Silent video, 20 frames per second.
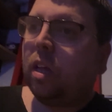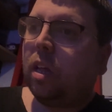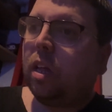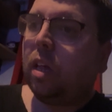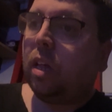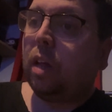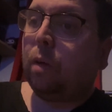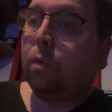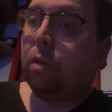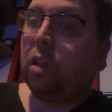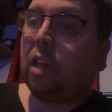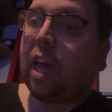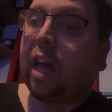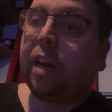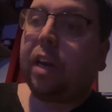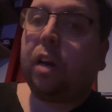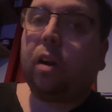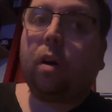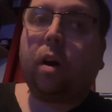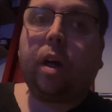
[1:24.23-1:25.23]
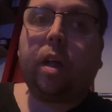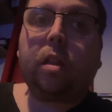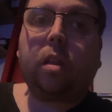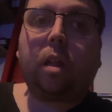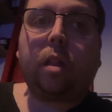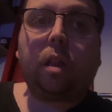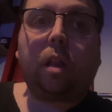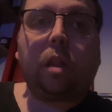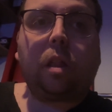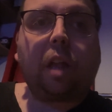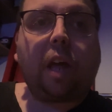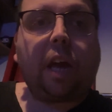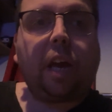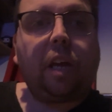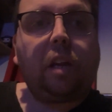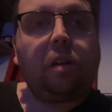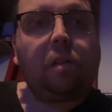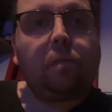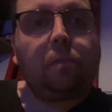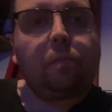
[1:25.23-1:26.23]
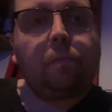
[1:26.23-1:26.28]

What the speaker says: He was canonized as a saint,